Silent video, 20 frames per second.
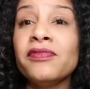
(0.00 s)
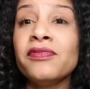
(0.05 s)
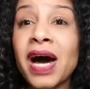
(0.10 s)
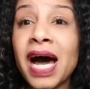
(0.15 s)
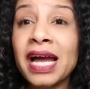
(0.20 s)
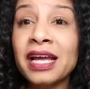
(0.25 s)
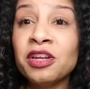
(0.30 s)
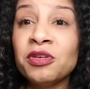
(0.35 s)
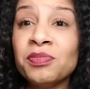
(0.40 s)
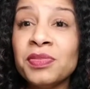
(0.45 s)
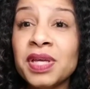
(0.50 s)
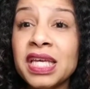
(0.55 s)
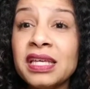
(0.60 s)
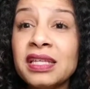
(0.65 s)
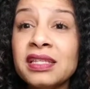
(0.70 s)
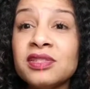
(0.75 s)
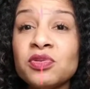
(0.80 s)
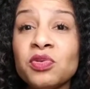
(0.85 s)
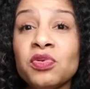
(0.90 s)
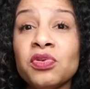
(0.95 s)

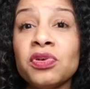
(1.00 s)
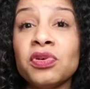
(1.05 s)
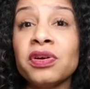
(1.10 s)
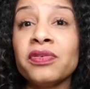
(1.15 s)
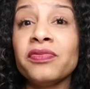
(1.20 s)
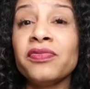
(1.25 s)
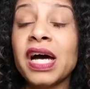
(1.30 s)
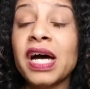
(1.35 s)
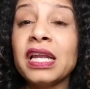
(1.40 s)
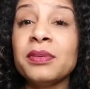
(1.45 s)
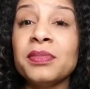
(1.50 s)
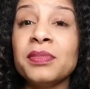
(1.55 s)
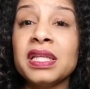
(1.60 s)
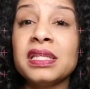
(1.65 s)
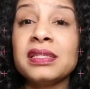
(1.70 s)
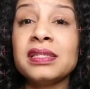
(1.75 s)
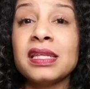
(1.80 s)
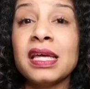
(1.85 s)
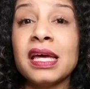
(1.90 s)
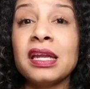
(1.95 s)
vitamins or
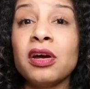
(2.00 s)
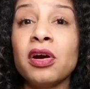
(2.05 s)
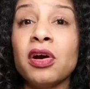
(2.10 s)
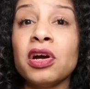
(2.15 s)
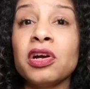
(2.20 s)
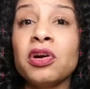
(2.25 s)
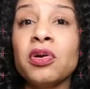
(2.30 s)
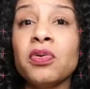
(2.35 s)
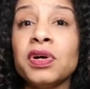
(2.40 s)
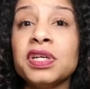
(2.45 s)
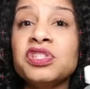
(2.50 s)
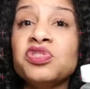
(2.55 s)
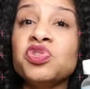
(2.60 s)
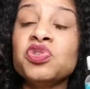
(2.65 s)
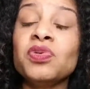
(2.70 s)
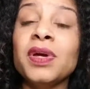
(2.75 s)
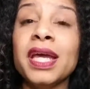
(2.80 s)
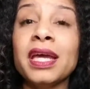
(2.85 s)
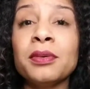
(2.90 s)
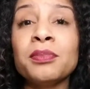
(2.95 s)
vitamins that are going
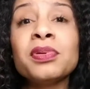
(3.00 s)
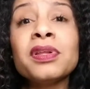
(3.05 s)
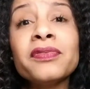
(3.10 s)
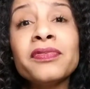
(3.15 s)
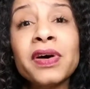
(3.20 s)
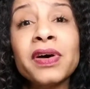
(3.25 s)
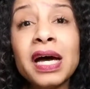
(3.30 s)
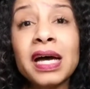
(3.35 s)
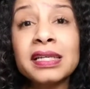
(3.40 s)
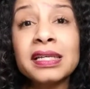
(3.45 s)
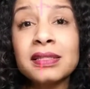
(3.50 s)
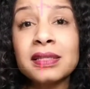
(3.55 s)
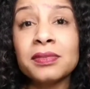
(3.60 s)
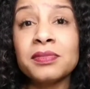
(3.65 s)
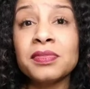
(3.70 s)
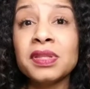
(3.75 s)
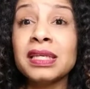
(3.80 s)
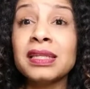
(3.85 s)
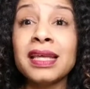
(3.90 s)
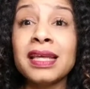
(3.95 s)
to amplify
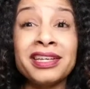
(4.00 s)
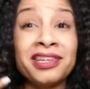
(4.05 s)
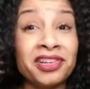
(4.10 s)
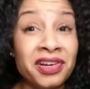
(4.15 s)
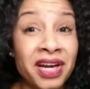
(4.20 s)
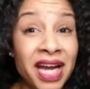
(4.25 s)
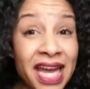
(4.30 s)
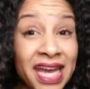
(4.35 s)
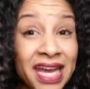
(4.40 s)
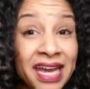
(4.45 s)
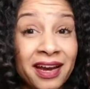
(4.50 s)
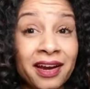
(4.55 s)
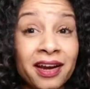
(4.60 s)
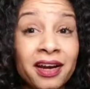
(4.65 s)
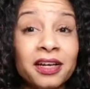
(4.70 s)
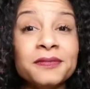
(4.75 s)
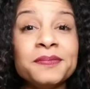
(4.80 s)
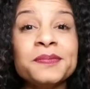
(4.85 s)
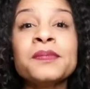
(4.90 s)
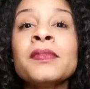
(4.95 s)
something like your
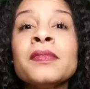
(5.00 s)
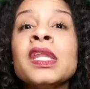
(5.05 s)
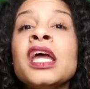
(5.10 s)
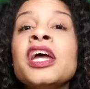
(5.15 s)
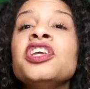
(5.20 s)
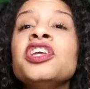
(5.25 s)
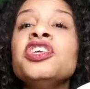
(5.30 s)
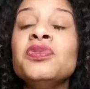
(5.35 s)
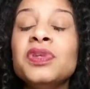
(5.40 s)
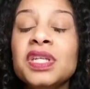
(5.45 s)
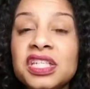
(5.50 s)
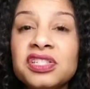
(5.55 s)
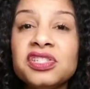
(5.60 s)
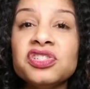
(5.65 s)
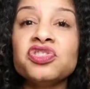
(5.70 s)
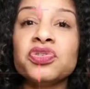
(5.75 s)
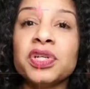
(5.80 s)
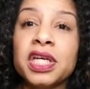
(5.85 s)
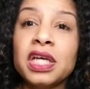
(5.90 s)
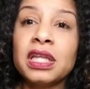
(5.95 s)
hair, you need
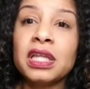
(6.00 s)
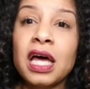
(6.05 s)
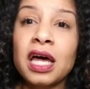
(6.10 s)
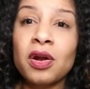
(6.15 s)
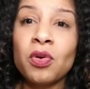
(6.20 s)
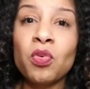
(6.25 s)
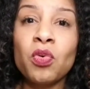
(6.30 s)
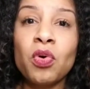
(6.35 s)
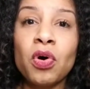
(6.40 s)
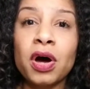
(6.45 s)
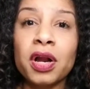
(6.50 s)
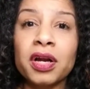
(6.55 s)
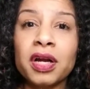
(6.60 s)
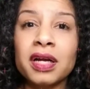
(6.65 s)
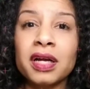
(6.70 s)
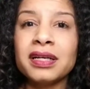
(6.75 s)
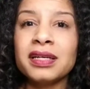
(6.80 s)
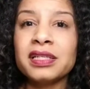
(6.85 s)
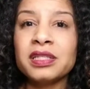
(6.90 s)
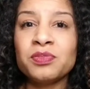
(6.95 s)
to drink a lot of
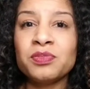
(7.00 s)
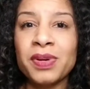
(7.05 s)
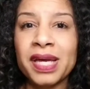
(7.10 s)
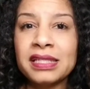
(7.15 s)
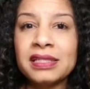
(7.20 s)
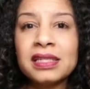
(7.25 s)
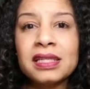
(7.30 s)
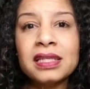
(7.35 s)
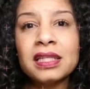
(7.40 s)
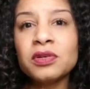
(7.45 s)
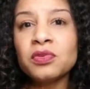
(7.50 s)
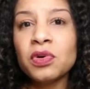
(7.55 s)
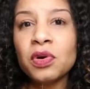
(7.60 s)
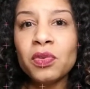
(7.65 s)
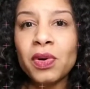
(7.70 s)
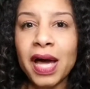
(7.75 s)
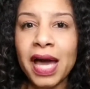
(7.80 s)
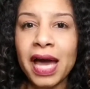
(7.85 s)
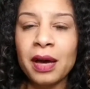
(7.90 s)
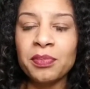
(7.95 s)
water, because basically
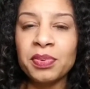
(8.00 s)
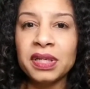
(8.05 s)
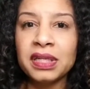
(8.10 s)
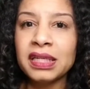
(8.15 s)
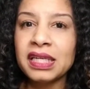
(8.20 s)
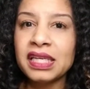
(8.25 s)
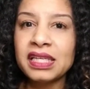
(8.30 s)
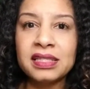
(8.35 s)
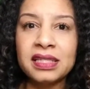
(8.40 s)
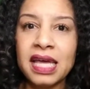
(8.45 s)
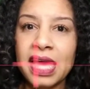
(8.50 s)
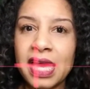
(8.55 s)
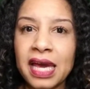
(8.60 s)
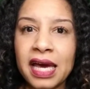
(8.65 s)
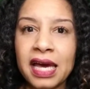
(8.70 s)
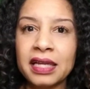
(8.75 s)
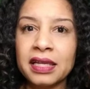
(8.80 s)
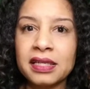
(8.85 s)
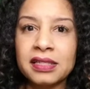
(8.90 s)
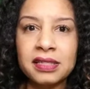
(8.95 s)
what will happen is
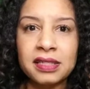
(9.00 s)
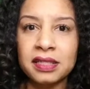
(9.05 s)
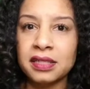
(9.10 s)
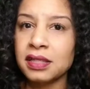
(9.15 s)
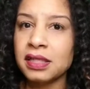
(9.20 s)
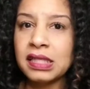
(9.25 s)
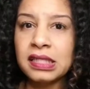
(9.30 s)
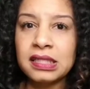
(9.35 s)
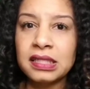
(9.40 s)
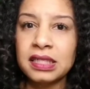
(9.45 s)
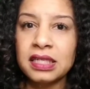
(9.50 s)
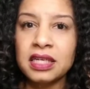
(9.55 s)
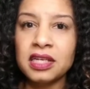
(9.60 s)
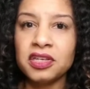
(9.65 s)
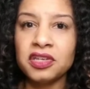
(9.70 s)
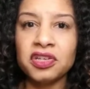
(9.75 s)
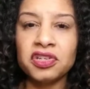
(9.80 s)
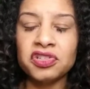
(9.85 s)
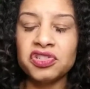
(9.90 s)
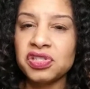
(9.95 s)
that,
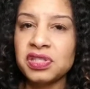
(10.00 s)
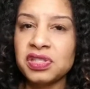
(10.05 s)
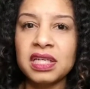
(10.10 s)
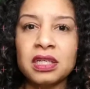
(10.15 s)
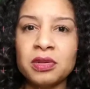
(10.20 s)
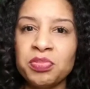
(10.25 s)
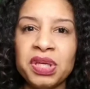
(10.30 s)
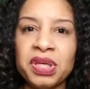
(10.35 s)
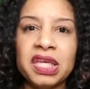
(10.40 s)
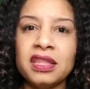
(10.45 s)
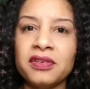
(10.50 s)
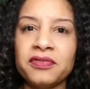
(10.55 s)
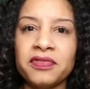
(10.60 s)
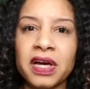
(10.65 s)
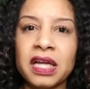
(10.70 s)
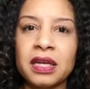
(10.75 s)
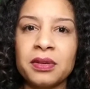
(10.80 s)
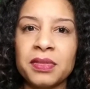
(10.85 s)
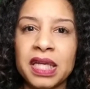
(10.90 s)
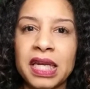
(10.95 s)
seriously, you're just going to pee the
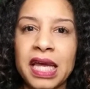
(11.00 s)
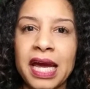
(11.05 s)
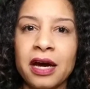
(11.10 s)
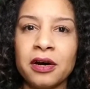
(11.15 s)
vitamin